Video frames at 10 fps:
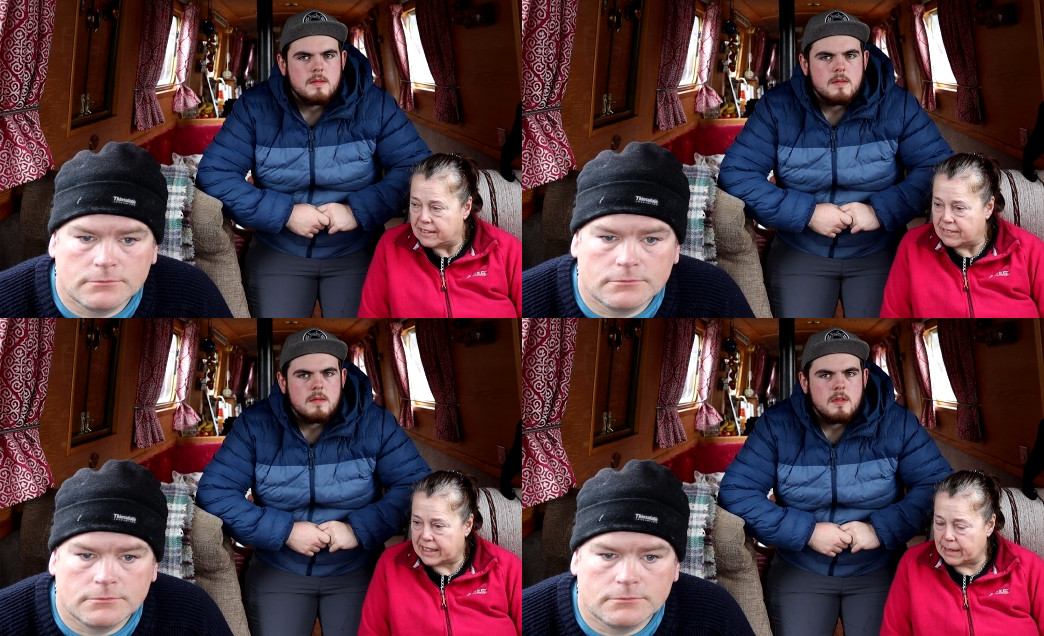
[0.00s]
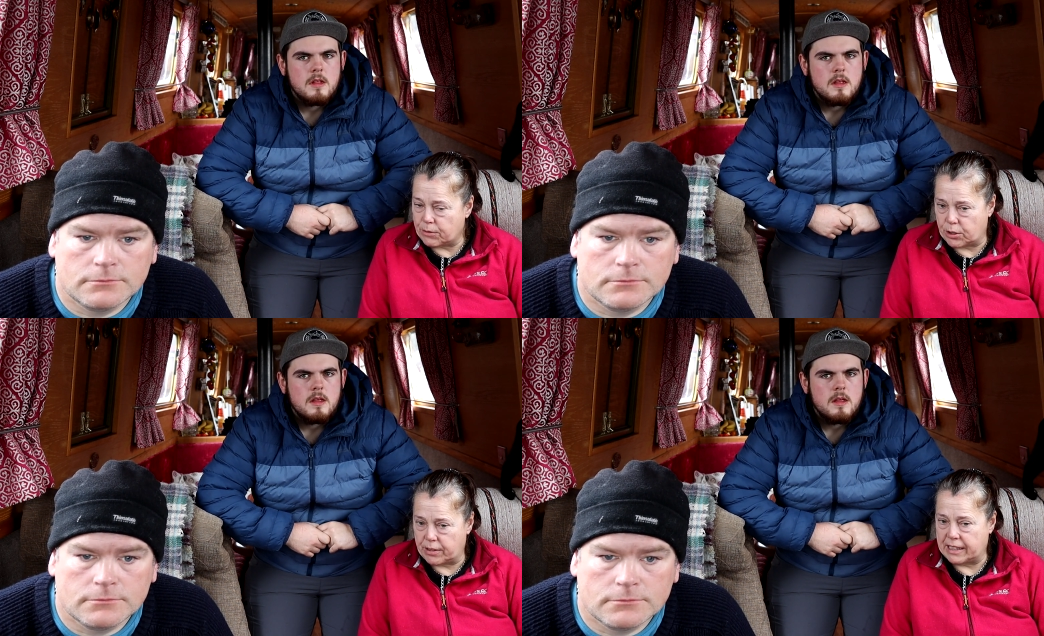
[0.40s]
Speaker 1: We
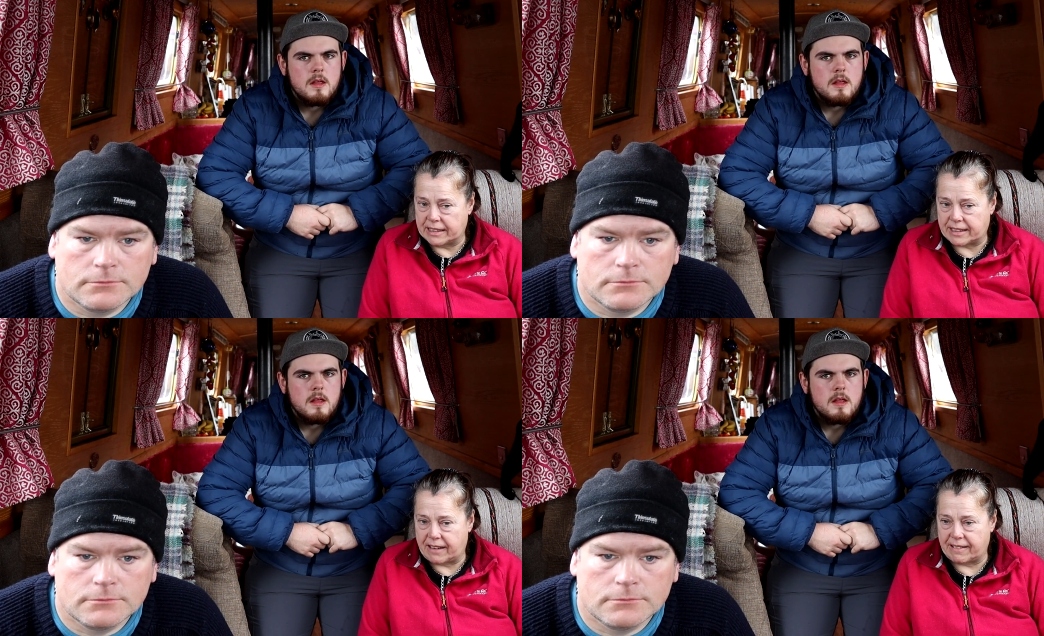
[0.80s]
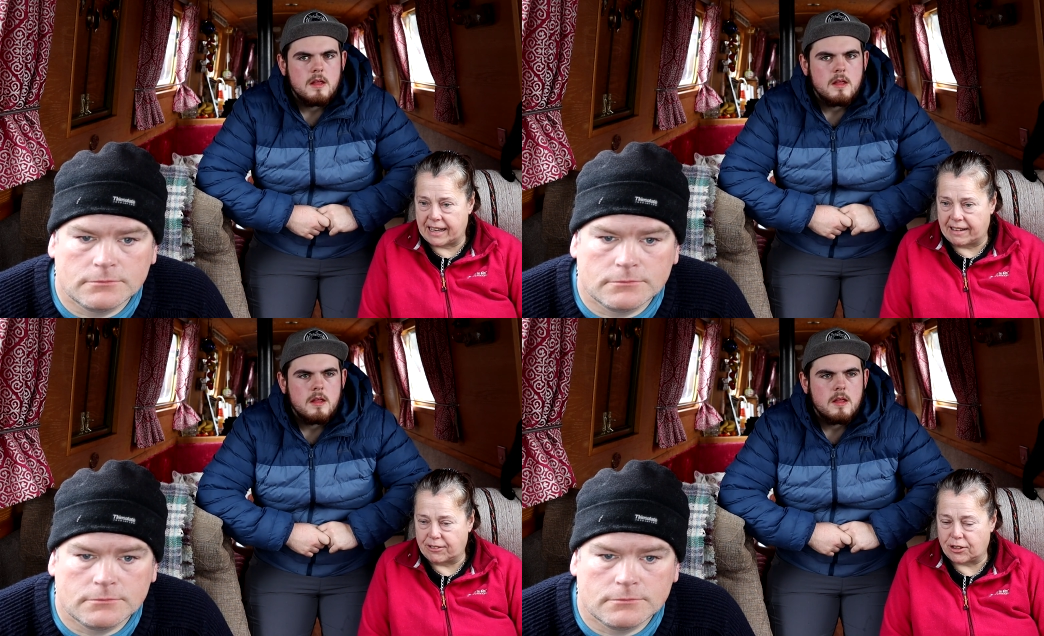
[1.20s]
keep doing this, going
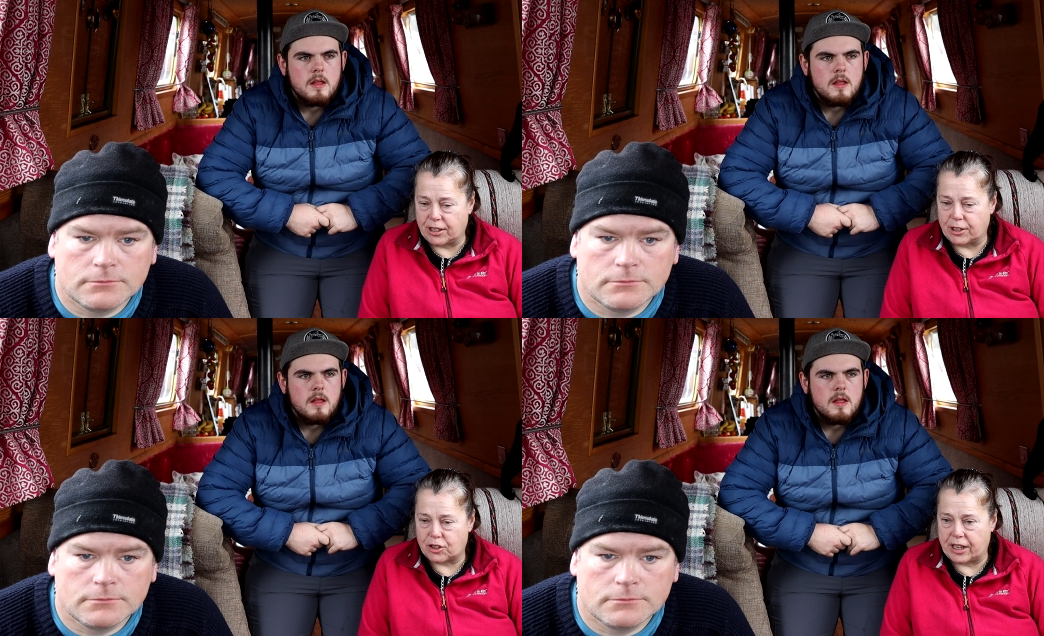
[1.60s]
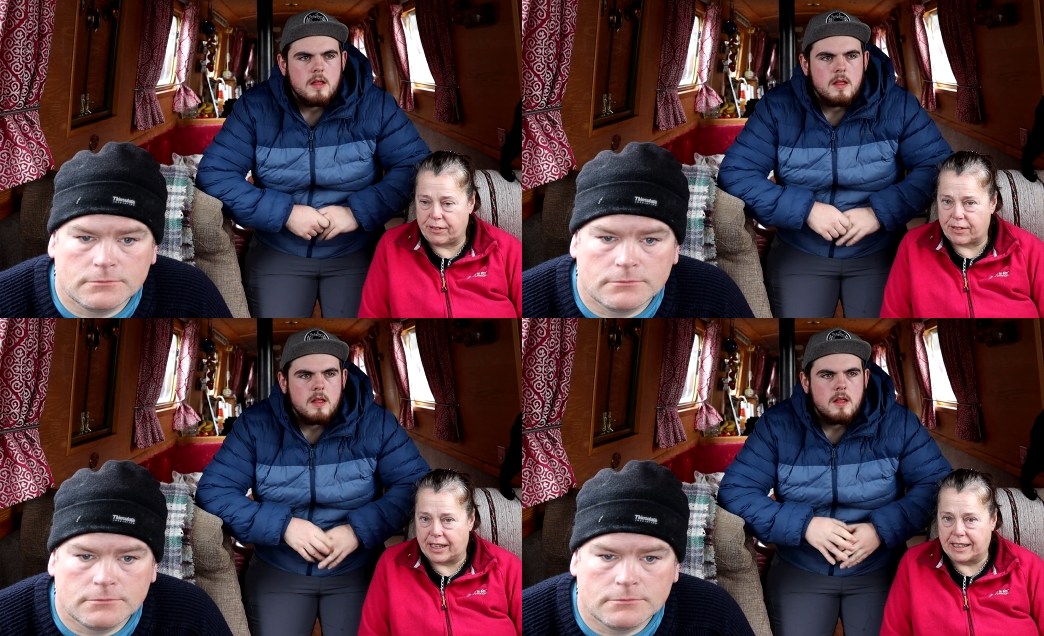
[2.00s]
out trying to
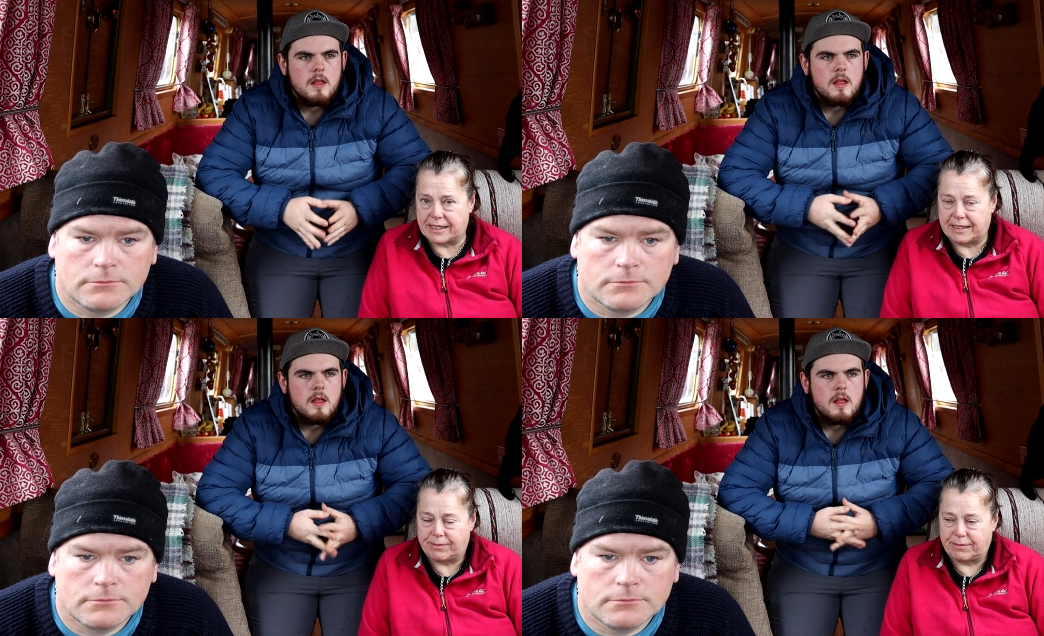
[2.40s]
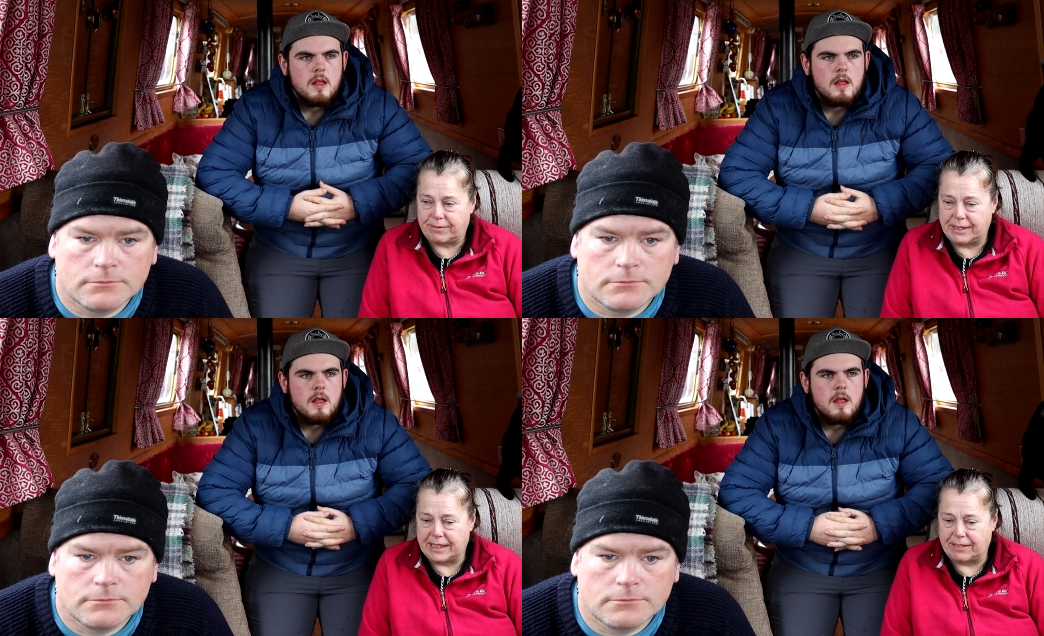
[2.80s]
achieve things, and
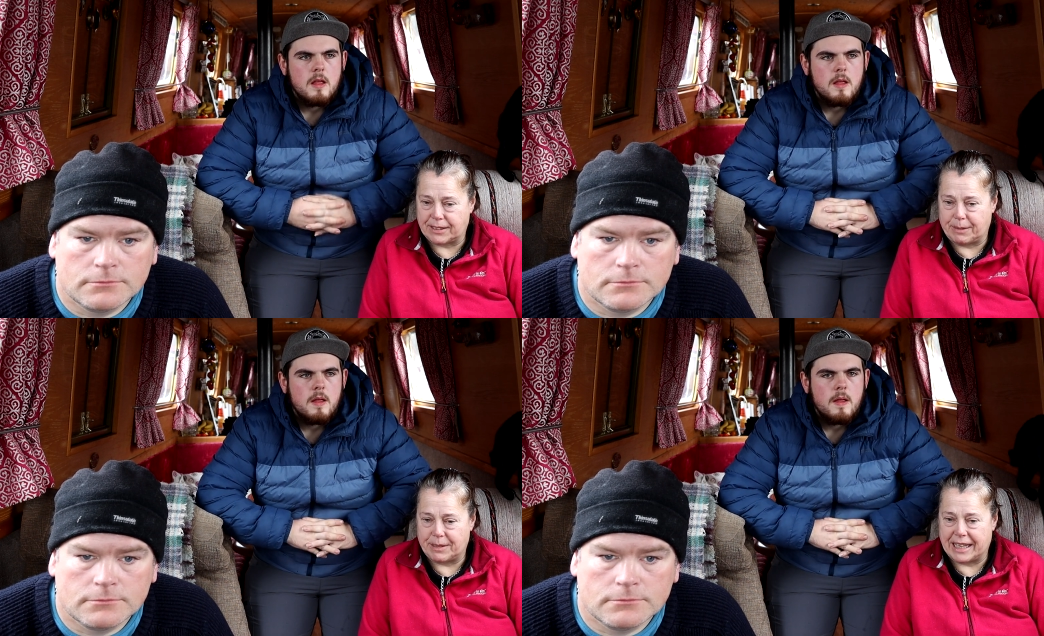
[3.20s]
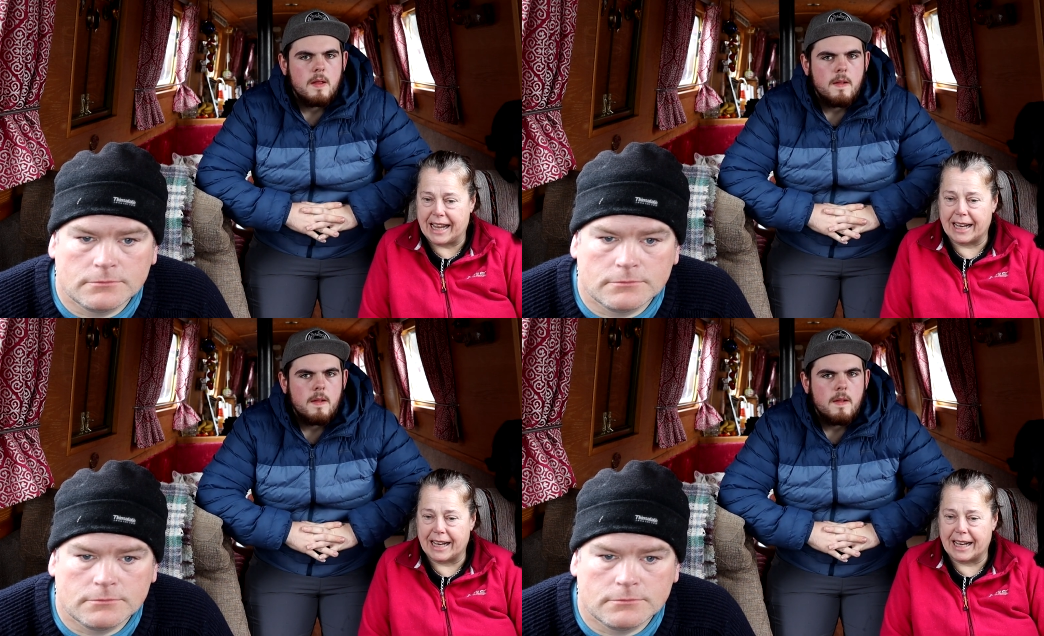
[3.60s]
we don't seem to get